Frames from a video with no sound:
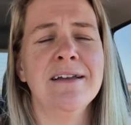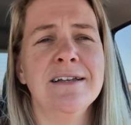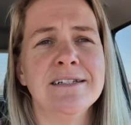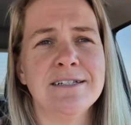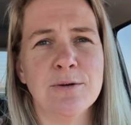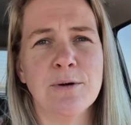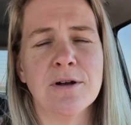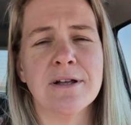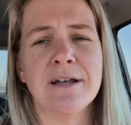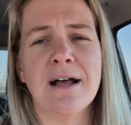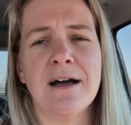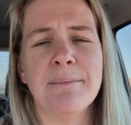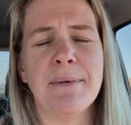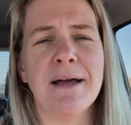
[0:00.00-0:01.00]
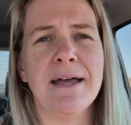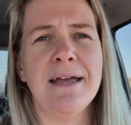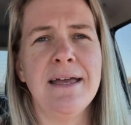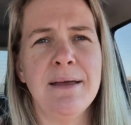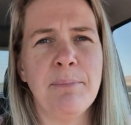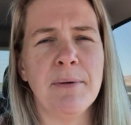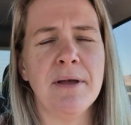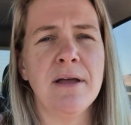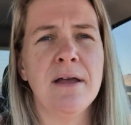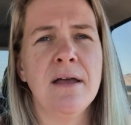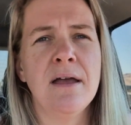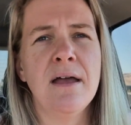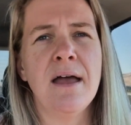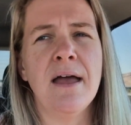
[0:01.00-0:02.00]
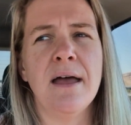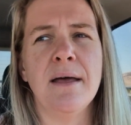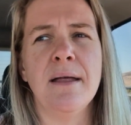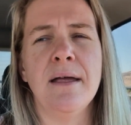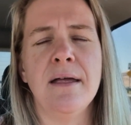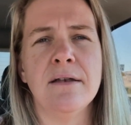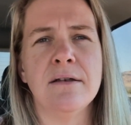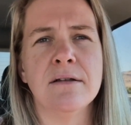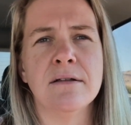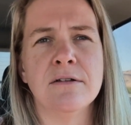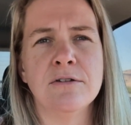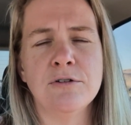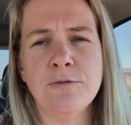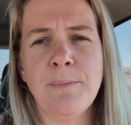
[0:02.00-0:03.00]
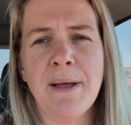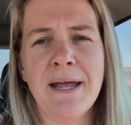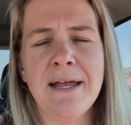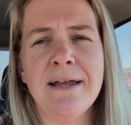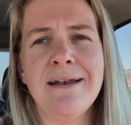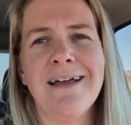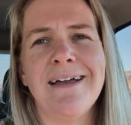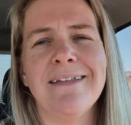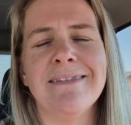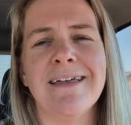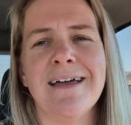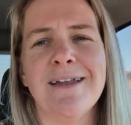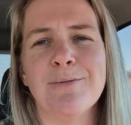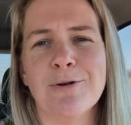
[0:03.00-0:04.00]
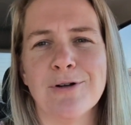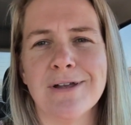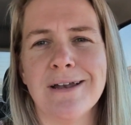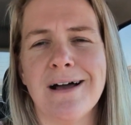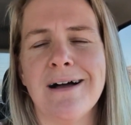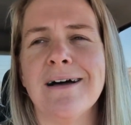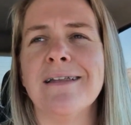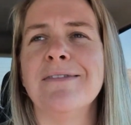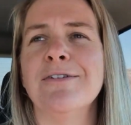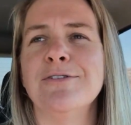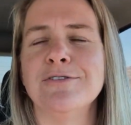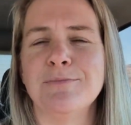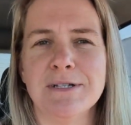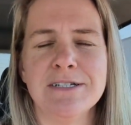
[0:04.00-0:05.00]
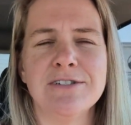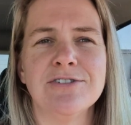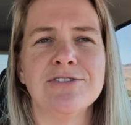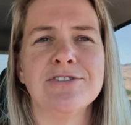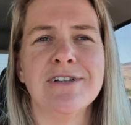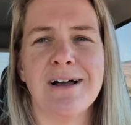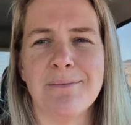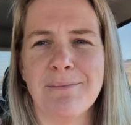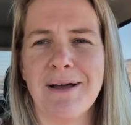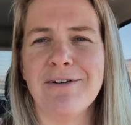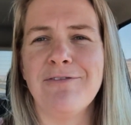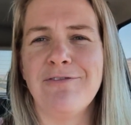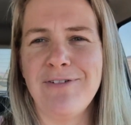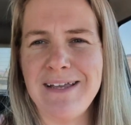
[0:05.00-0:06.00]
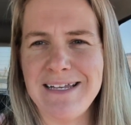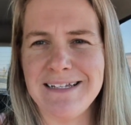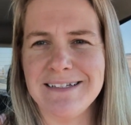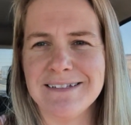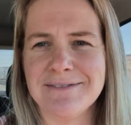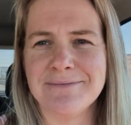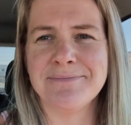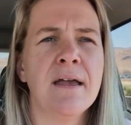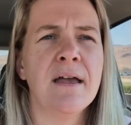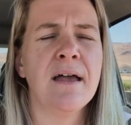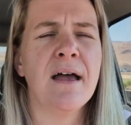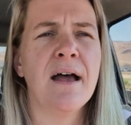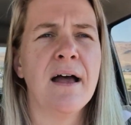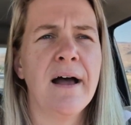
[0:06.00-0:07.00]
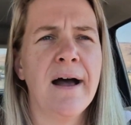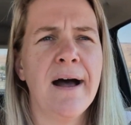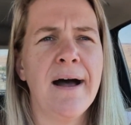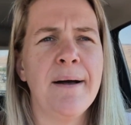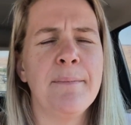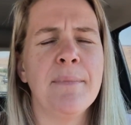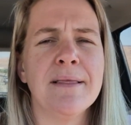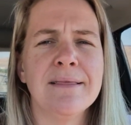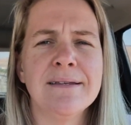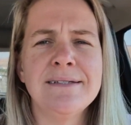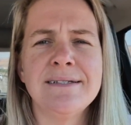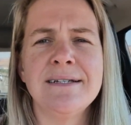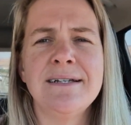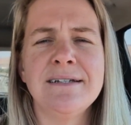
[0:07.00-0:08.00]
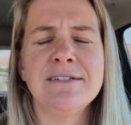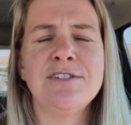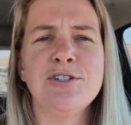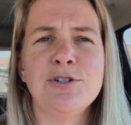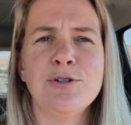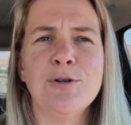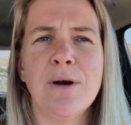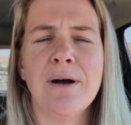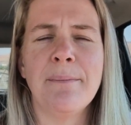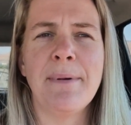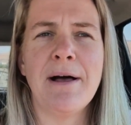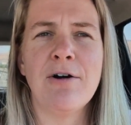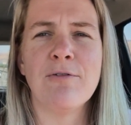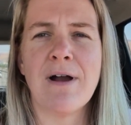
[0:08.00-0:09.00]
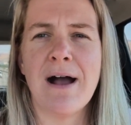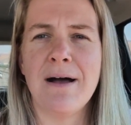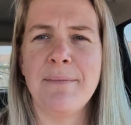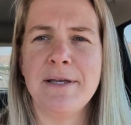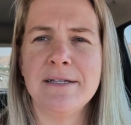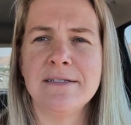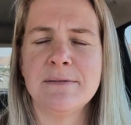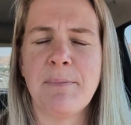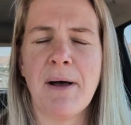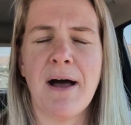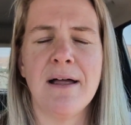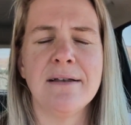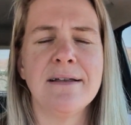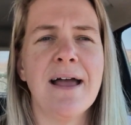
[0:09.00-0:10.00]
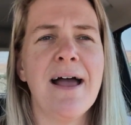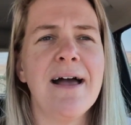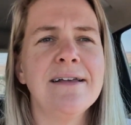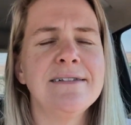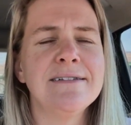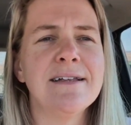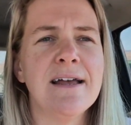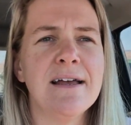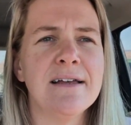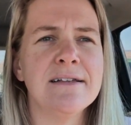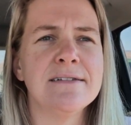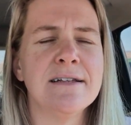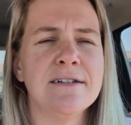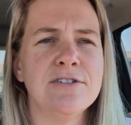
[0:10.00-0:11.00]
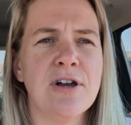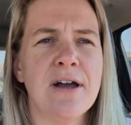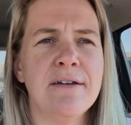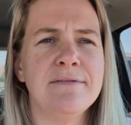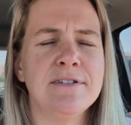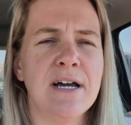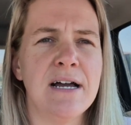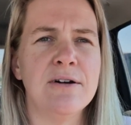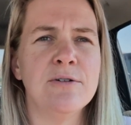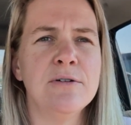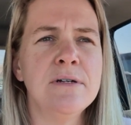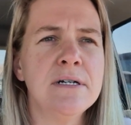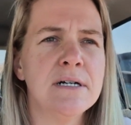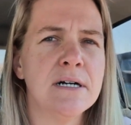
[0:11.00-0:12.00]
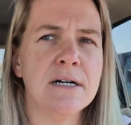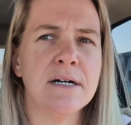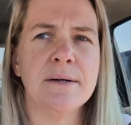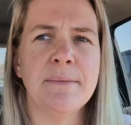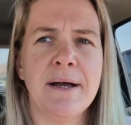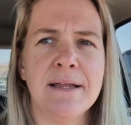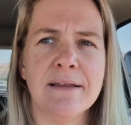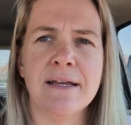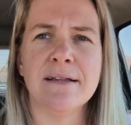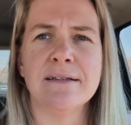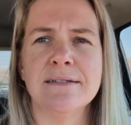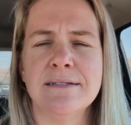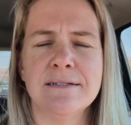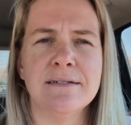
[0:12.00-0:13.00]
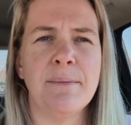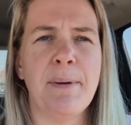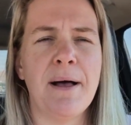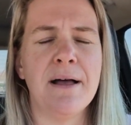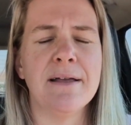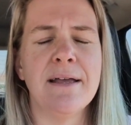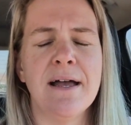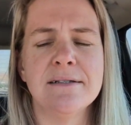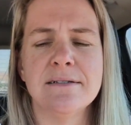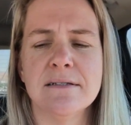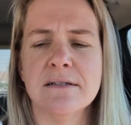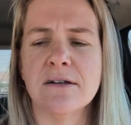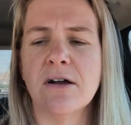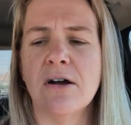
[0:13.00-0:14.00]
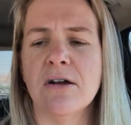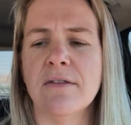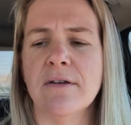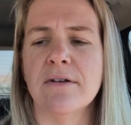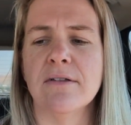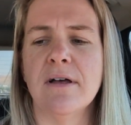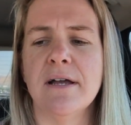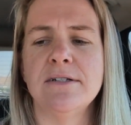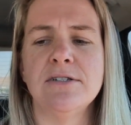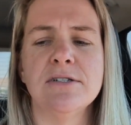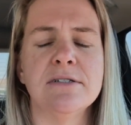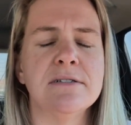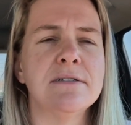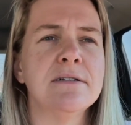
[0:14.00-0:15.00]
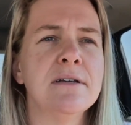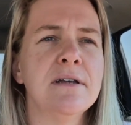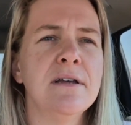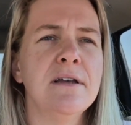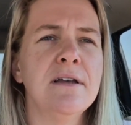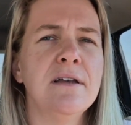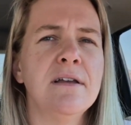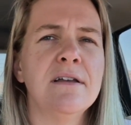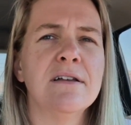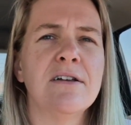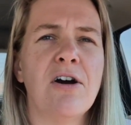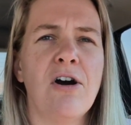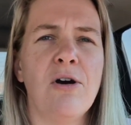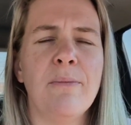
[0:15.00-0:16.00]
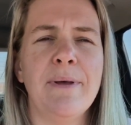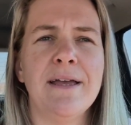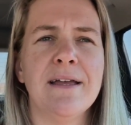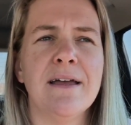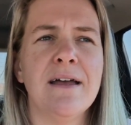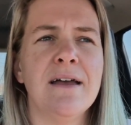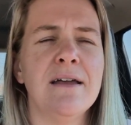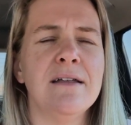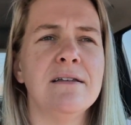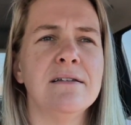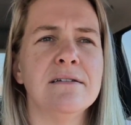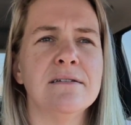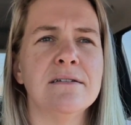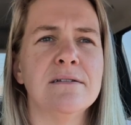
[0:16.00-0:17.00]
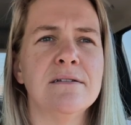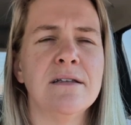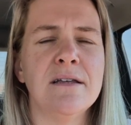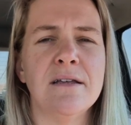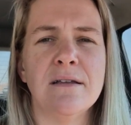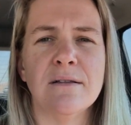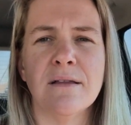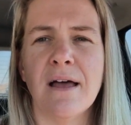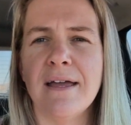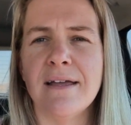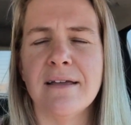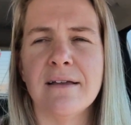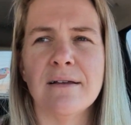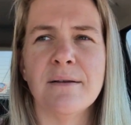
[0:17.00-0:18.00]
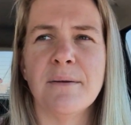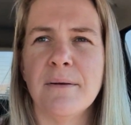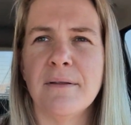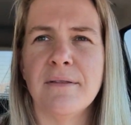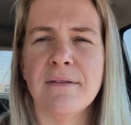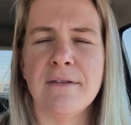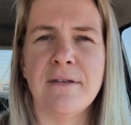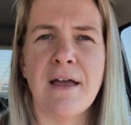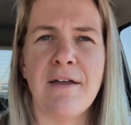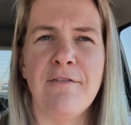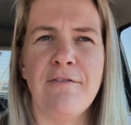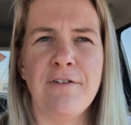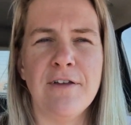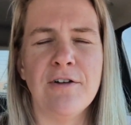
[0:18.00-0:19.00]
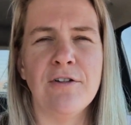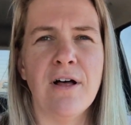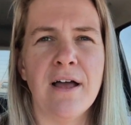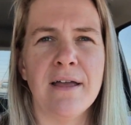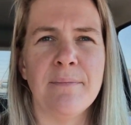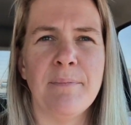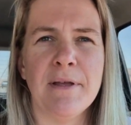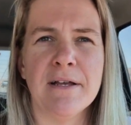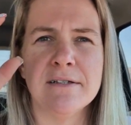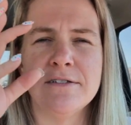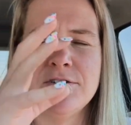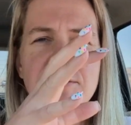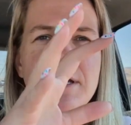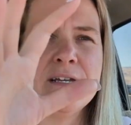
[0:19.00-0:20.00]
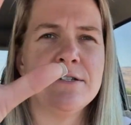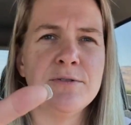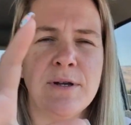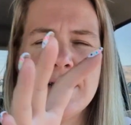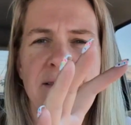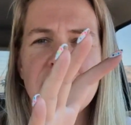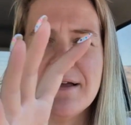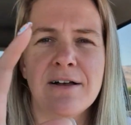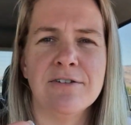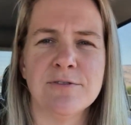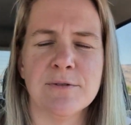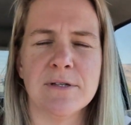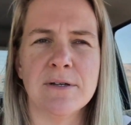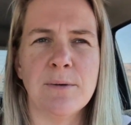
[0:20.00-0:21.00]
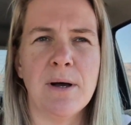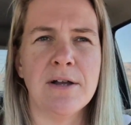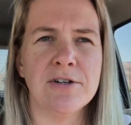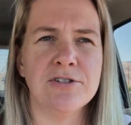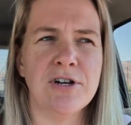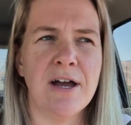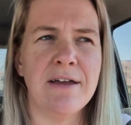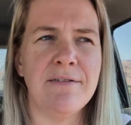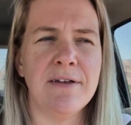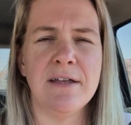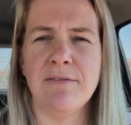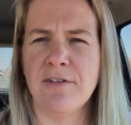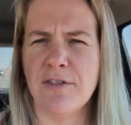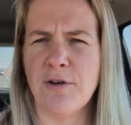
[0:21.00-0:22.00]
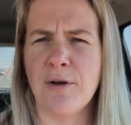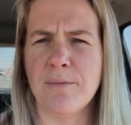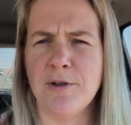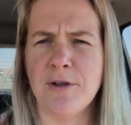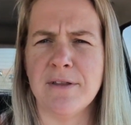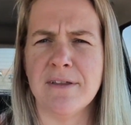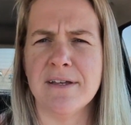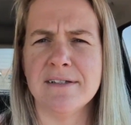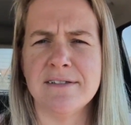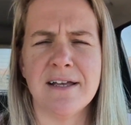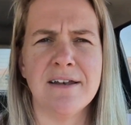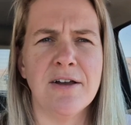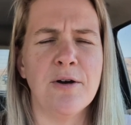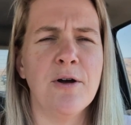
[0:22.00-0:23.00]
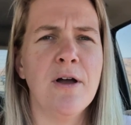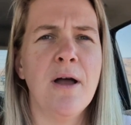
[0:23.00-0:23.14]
Still working on my hip and glute pain, and then working on those blisters on my feet. I'm listening to a Mel Robbins podcast as I drive down. I like listening to the podcasts in the car. They're like just calming, and like I feel like, because you can't do anything else really while you're driving, even though I'm doing this, I know.